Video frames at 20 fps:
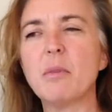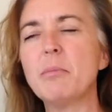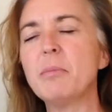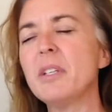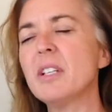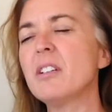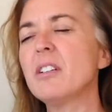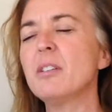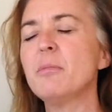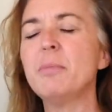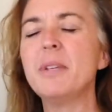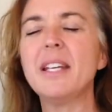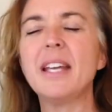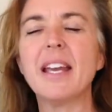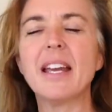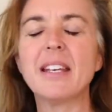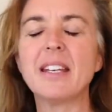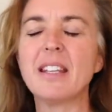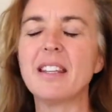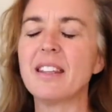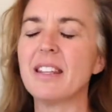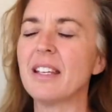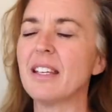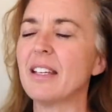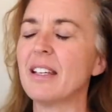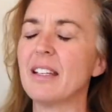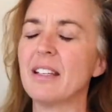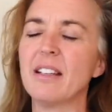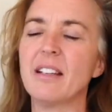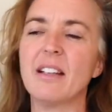I mean, it could be
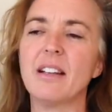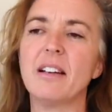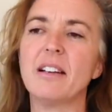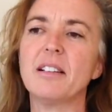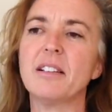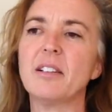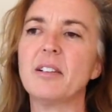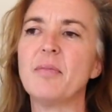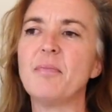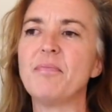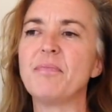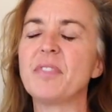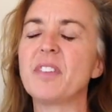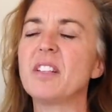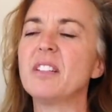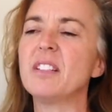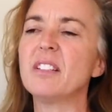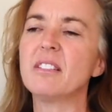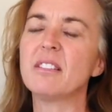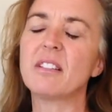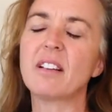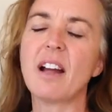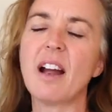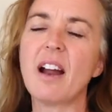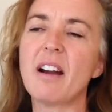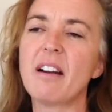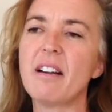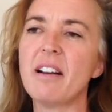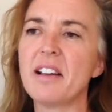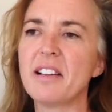anything. Little
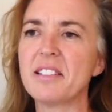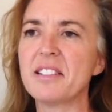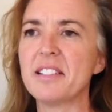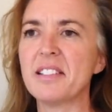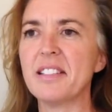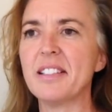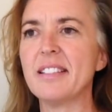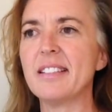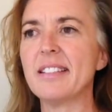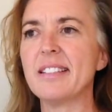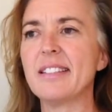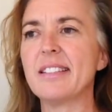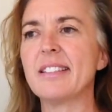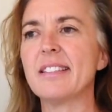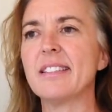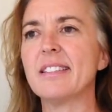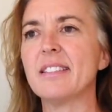car accidents.